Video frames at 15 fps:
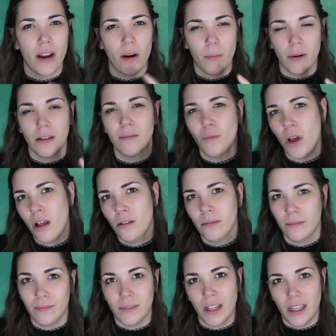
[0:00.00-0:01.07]
rare, but well,
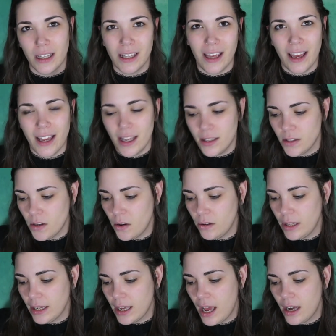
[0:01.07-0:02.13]
like I guess so,
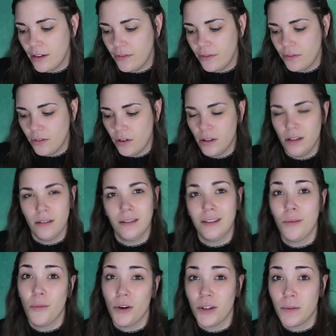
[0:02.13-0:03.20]
like kind of on
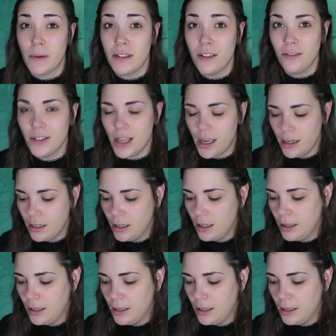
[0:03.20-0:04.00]
the more expensive side.